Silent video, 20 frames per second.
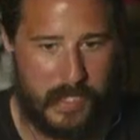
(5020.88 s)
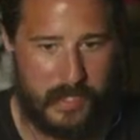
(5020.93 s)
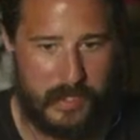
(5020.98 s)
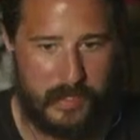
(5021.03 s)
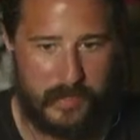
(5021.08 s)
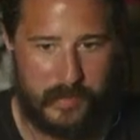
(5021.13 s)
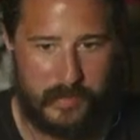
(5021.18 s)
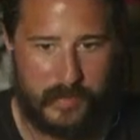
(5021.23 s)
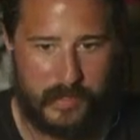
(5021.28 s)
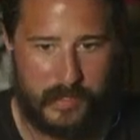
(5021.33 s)

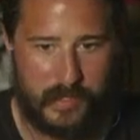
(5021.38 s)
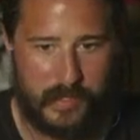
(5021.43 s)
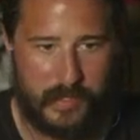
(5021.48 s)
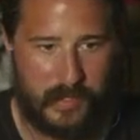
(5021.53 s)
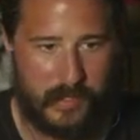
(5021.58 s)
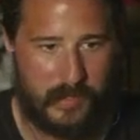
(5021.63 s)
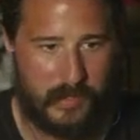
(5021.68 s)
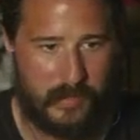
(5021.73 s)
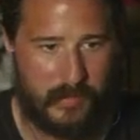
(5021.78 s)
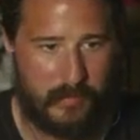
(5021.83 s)
is
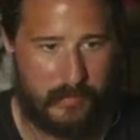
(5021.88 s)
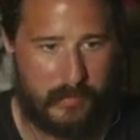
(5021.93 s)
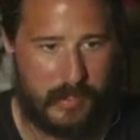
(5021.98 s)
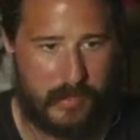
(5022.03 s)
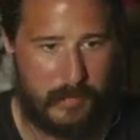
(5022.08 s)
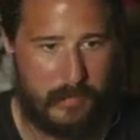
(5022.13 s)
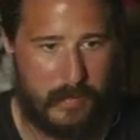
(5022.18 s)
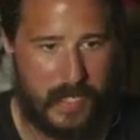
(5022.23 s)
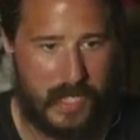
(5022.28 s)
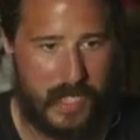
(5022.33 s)
uh,
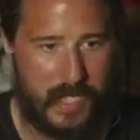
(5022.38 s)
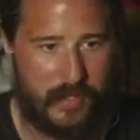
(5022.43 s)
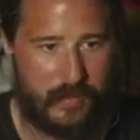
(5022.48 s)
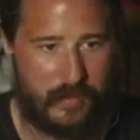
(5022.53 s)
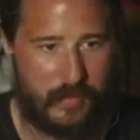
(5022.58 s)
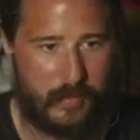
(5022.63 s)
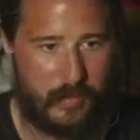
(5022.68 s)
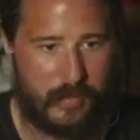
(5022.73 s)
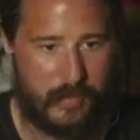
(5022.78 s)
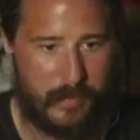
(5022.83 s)
Mission Bay High
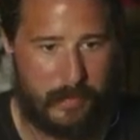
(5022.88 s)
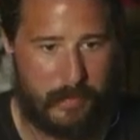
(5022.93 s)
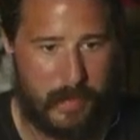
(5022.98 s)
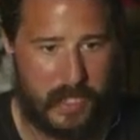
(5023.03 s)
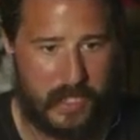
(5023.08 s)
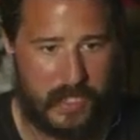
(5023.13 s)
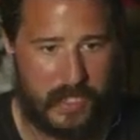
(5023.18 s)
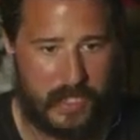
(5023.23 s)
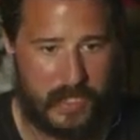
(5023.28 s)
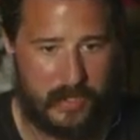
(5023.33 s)
School is the
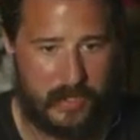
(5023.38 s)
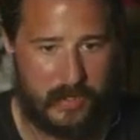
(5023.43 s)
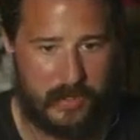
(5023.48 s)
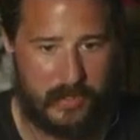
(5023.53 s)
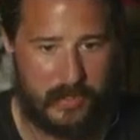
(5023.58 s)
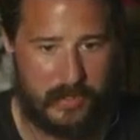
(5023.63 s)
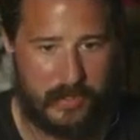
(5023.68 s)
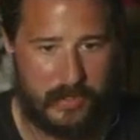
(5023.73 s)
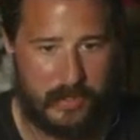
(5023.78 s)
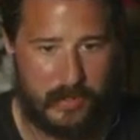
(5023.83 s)
Buccaneers.
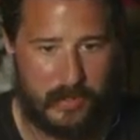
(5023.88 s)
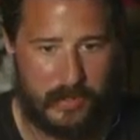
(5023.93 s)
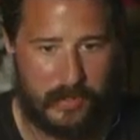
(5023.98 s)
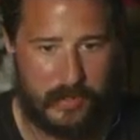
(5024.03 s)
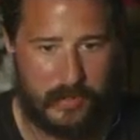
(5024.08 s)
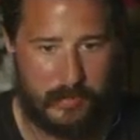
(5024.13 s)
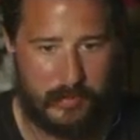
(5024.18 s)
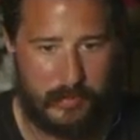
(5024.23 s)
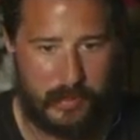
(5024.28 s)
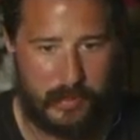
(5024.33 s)

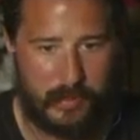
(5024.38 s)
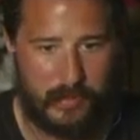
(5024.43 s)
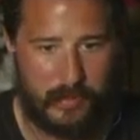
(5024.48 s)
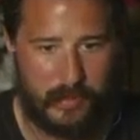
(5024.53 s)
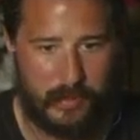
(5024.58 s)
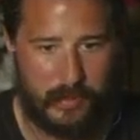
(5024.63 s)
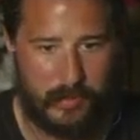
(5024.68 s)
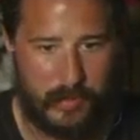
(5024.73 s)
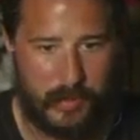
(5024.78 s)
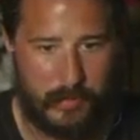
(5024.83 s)
But let's
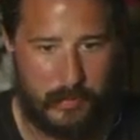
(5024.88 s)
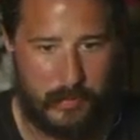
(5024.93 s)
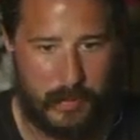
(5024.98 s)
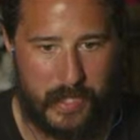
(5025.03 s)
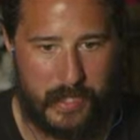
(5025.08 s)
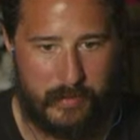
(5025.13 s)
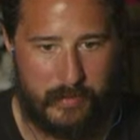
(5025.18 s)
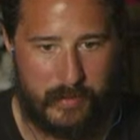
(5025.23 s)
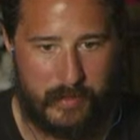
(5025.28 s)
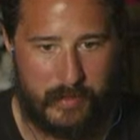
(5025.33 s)
go with the
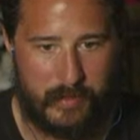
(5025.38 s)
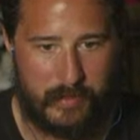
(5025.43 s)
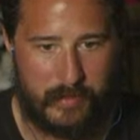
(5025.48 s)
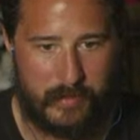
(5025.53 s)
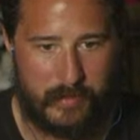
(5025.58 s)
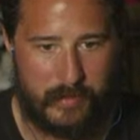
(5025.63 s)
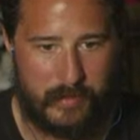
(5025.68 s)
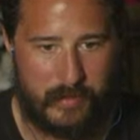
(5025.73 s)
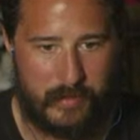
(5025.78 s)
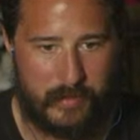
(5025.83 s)
pirates.